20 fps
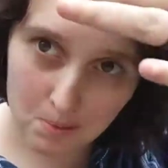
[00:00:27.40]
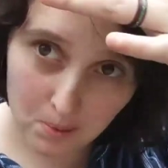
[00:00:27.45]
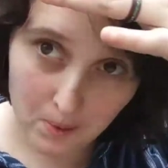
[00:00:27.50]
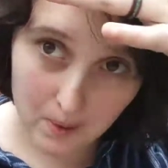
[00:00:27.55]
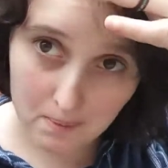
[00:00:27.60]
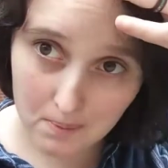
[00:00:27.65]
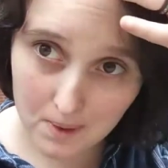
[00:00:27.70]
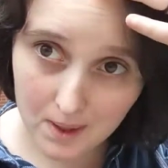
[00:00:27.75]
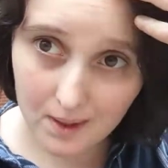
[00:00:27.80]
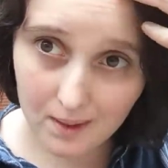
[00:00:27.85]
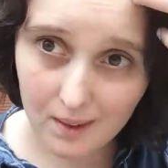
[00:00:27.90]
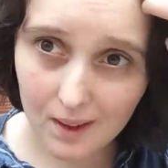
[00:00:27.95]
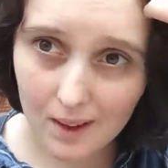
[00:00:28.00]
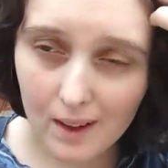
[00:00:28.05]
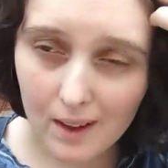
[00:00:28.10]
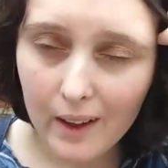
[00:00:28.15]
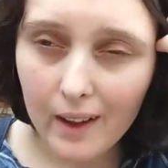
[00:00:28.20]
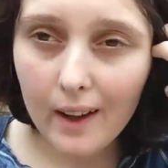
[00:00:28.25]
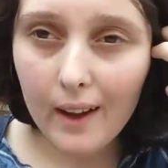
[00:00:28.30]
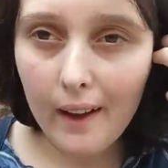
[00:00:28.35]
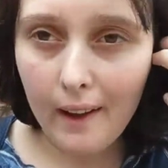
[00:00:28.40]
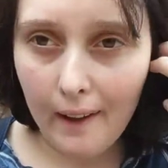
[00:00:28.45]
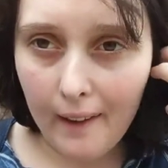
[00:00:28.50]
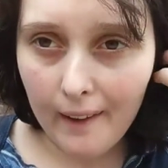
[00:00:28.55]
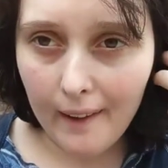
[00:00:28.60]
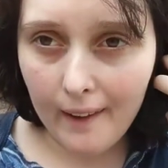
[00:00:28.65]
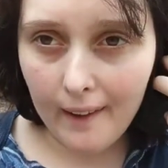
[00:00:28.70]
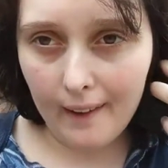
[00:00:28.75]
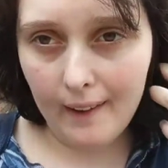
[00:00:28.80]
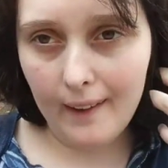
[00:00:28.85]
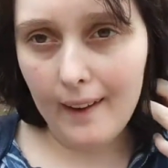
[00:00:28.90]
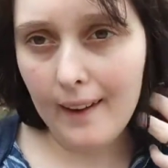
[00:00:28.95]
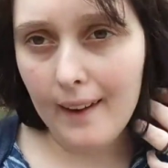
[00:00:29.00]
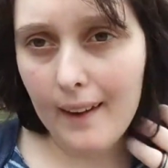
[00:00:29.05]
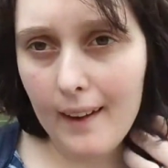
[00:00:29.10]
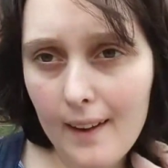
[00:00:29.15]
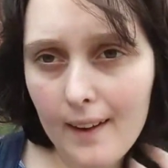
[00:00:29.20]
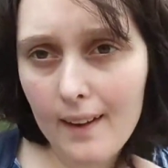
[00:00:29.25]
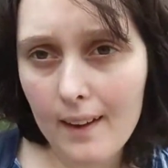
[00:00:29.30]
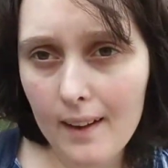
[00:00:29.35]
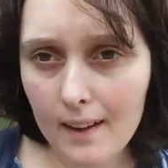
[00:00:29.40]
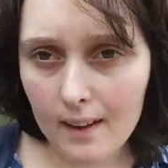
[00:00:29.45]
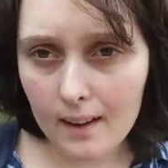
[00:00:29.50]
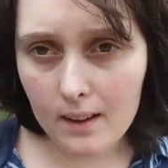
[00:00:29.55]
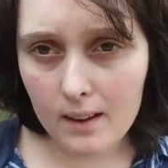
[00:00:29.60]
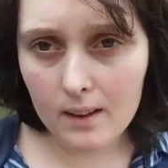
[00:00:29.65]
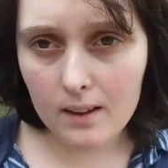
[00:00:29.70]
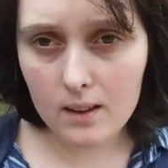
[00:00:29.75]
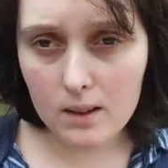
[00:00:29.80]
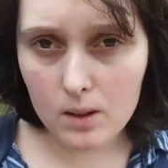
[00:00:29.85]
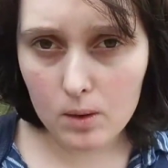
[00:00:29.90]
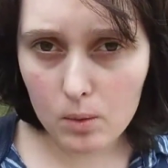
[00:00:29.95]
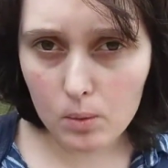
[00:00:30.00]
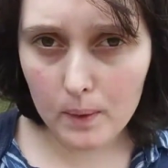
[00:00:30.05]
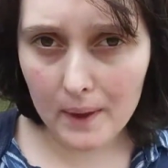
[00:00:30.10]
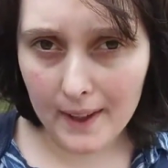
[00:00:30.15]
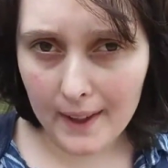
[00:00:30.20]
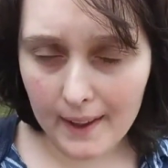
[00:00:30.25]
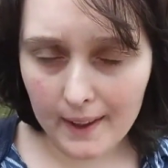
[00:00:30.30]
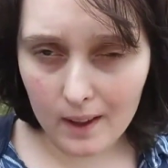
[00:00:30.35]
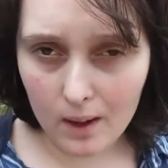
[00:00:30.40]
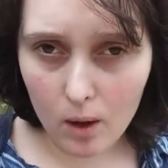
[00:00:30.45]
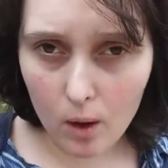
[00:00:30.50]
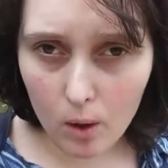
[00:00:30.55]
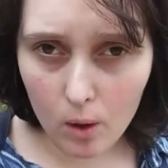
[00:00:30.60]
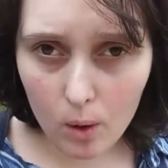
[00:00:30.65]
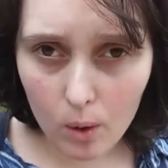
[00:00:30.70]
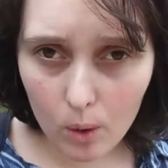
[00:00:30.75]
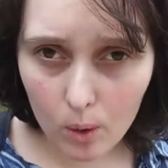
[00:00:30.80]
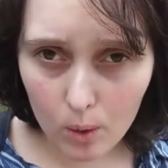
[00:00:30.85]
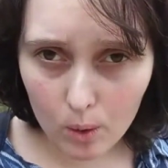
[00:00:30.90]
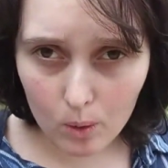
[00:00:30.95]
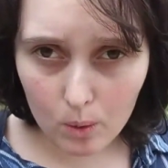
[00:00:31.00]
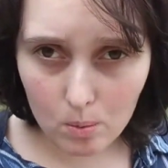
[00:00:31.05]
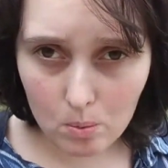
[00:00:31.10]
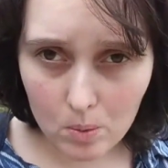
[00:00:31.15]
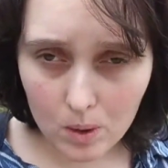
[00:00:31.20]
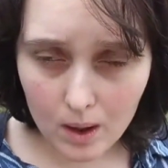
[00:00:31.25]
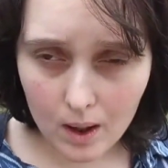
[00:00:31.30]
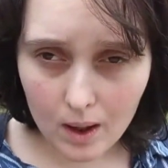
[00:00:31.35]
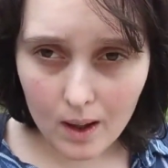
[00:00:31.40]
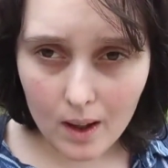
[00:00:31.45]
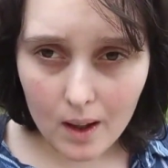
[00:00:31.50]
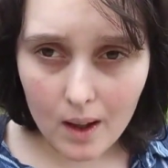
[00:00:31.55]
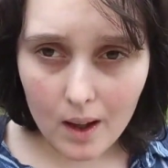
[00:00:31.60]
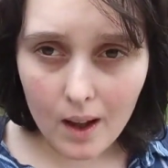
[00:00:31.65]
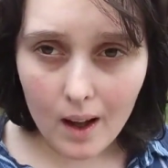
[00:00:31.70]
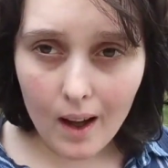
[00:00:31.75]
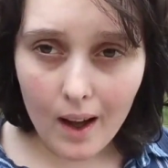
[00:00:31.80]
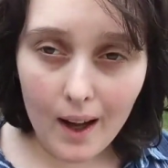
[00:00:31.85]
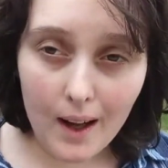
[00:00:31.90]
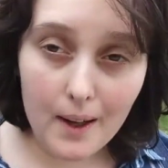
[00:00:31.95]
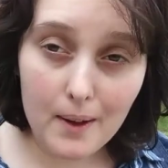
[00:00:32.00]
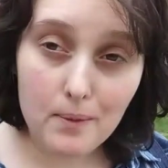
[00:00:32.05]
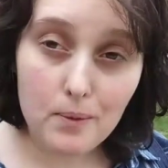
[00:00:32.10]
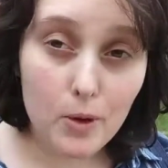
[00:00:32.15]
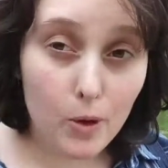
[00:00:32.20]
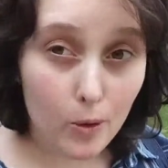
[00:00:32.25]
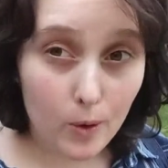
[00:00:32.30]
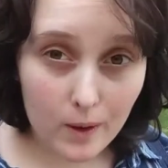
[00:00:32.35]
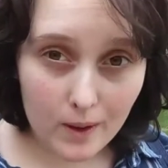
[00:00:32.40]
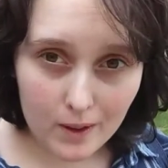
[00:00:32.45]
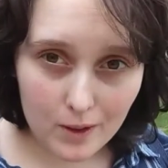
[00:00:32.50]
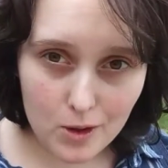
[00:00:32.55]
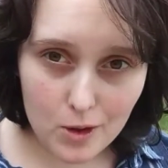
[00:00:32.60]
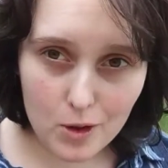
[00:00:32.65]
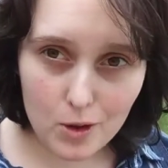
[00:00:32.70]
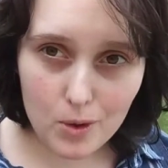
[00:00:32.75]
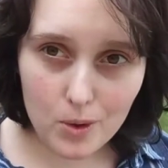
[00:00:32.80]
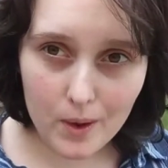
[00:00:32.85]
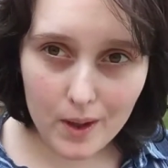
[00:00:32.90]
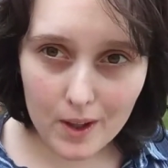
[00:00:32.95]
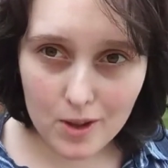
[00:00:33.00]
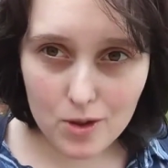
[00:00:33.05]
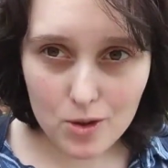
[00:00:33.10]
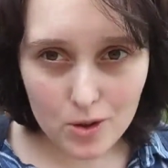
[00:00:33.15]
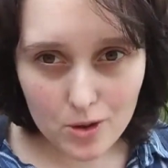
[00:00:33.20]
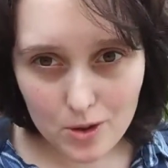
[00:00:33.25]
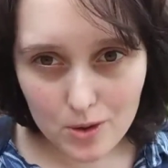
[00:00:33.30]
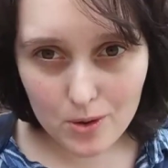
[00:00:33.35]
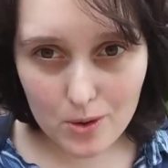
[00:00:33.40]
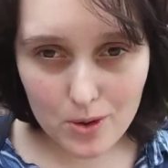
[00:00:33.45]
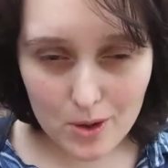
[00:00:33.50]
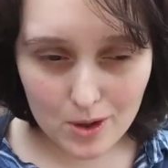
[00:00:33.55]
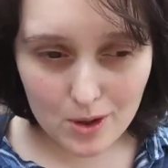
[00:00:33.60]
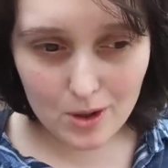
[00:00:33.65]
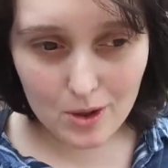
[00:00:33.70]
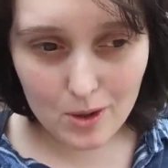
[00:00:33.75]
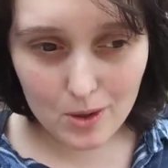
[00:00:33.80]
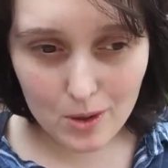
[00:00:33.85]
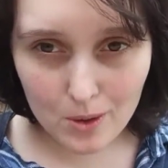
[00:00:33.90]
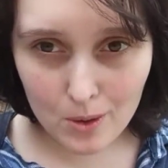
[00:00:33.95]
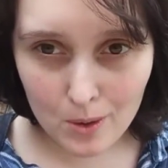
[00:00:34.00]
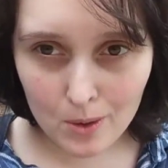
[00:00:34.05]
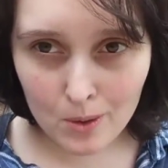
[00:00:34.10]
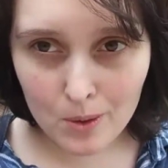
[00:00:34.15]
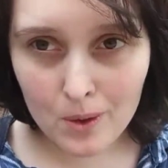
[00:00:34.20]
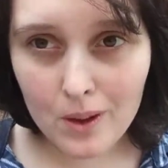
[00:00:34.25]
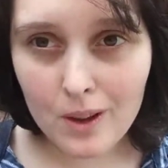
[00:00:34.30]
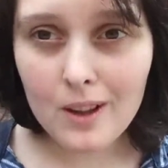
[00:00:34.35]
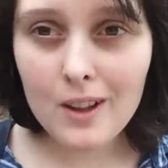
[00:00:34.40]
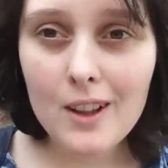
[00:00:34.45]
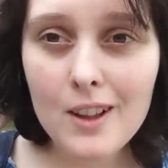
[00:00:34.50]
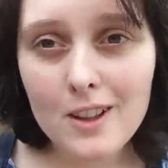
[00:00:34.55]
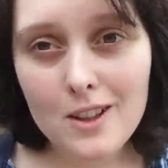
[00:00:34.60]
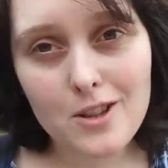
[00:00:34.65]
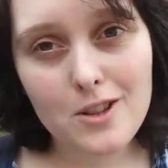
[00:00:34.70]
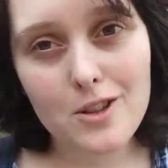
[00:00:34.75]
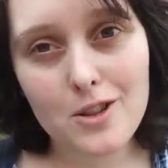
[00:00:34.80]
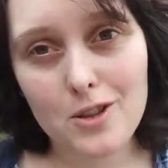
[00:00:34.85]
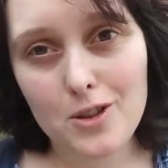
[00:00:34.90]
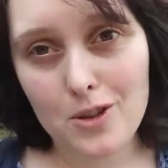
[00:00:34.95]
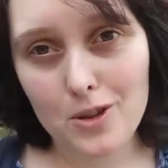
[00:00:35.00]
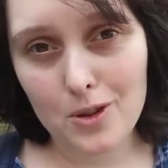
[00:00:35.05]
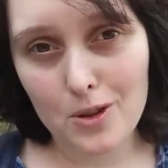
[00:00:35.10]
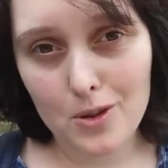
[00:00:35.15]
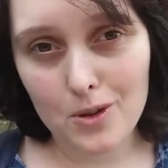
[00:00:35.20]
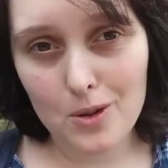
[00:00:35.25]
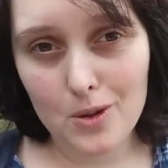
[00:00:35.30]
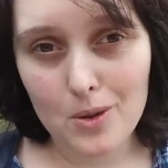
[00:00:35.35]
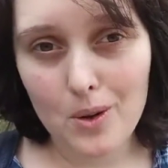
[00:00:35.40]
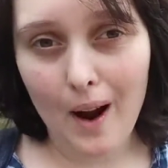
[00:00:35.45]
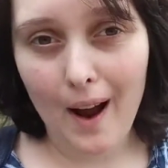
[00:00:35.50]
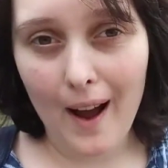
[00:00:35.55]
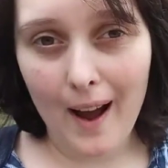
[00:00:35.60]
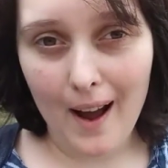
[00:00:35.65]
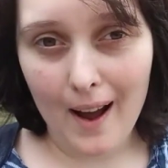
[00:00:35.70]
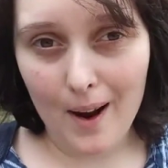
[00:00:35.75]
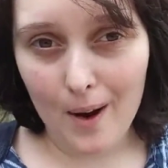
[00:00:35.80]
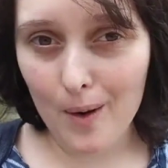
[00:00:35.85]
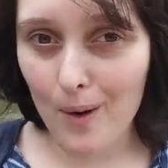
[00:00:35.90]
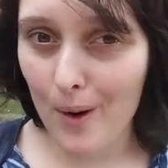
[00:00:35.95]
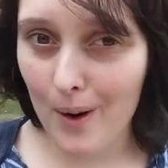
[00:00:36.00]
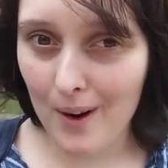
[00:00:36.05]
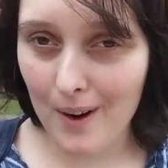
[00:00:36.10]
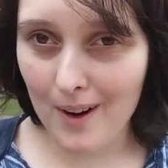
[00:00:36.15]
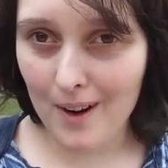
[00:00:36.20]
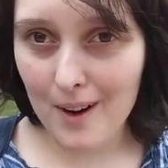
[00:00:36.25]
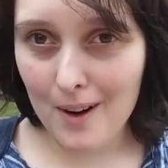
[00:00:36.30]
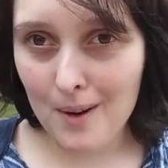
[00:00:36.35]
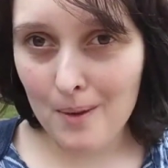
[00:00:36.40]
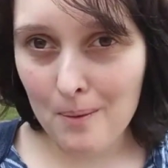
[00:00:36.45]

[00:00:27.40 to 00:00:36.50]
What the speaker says: appointment, and when I get home I'm going to introduce you to our